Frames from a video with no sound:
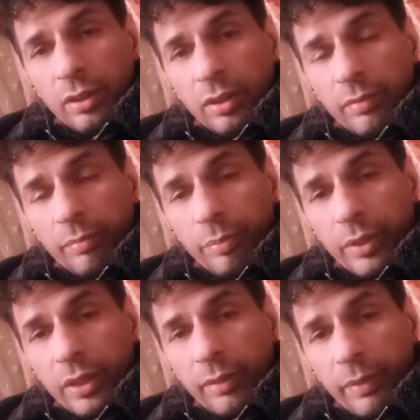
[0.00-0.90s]
But
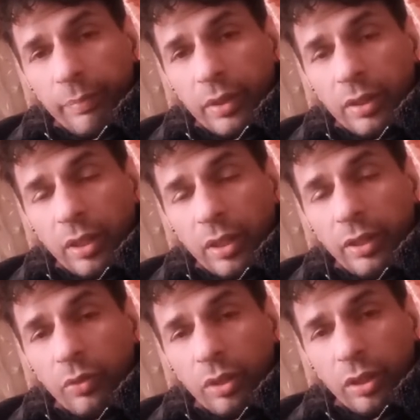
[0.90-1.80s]
remember, I don't
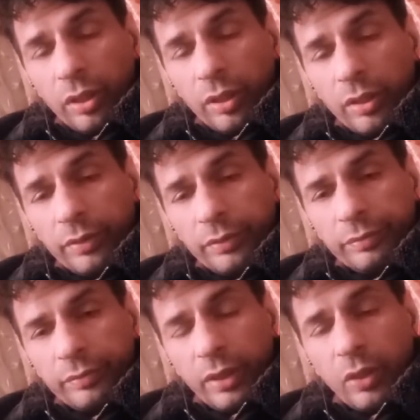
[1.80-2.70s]
care
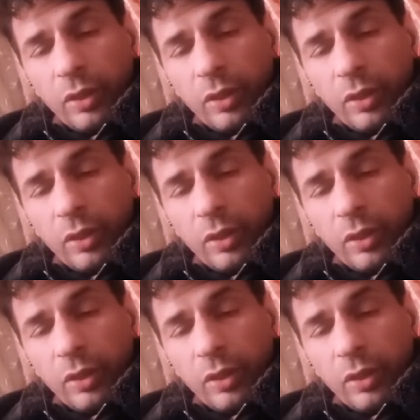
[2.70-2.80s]
at all.